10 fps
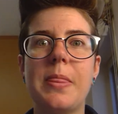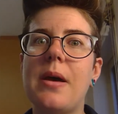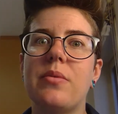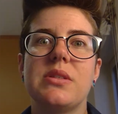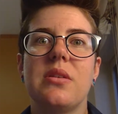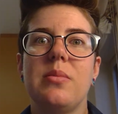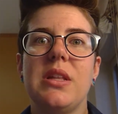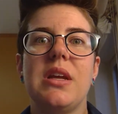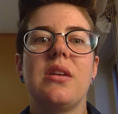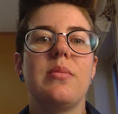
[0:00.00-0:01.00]
that was going to be
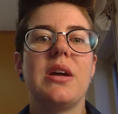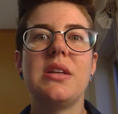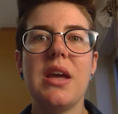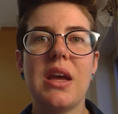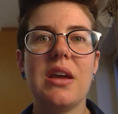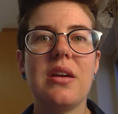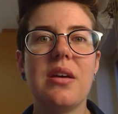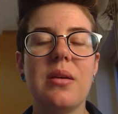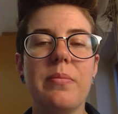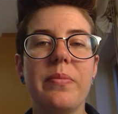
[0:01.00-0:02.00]
the end of my day.
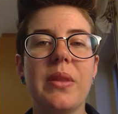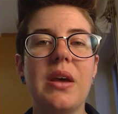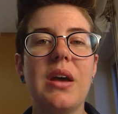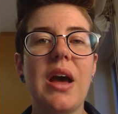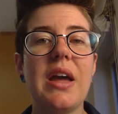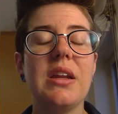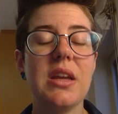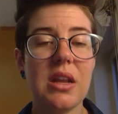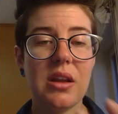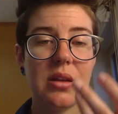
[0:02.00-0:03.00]
Um, I didn't
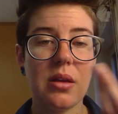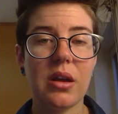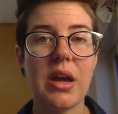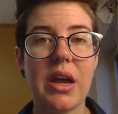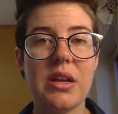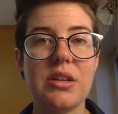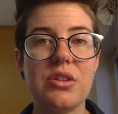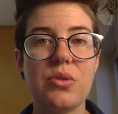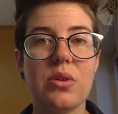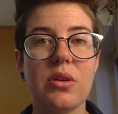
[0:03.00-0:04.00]
get a, a, guided
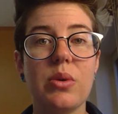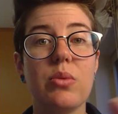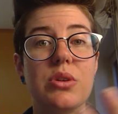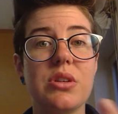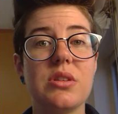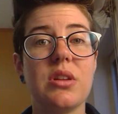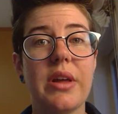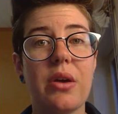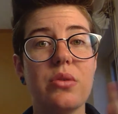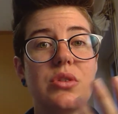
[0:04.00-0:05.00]
tour. We were just
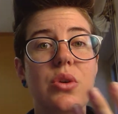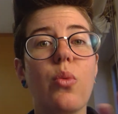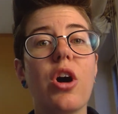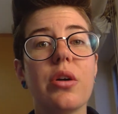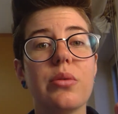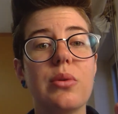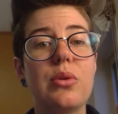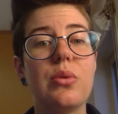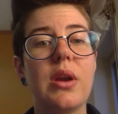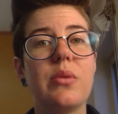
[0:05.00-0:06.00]
allowed to walk
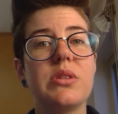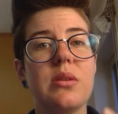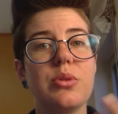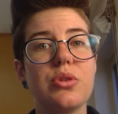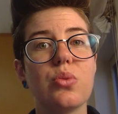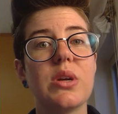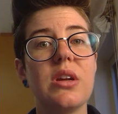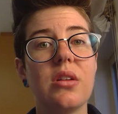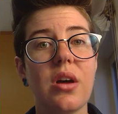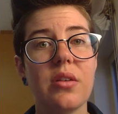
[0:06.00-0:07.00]
through, and I was able to
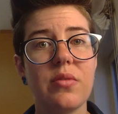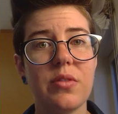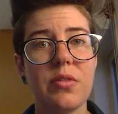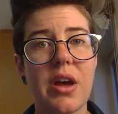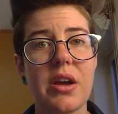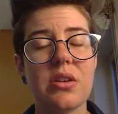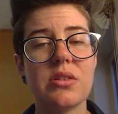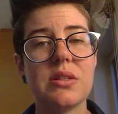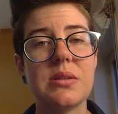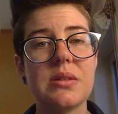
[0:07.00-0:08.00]
read a lot of the
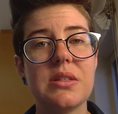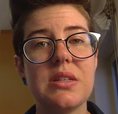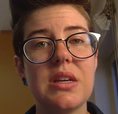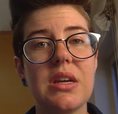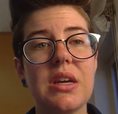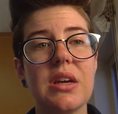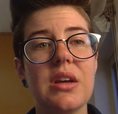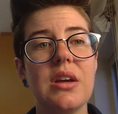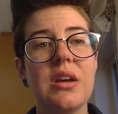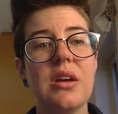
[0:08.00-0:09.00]
flyers and see
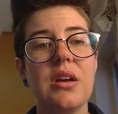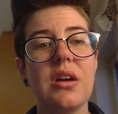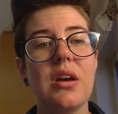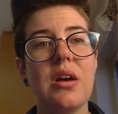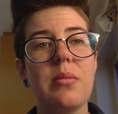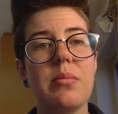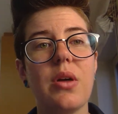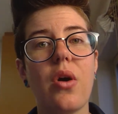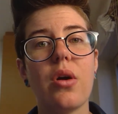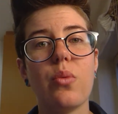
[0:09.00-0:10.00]
um,
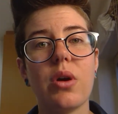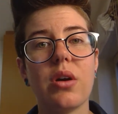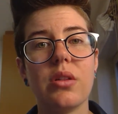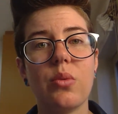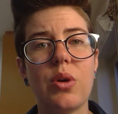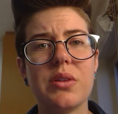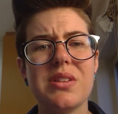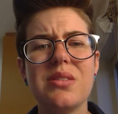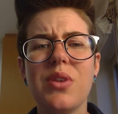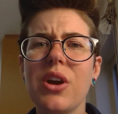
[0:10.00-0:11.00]
the artwork on the walls.
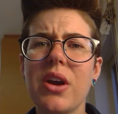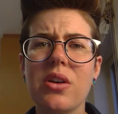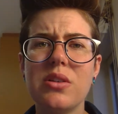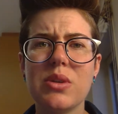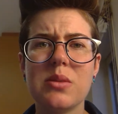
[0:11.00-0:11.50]
It's very hard to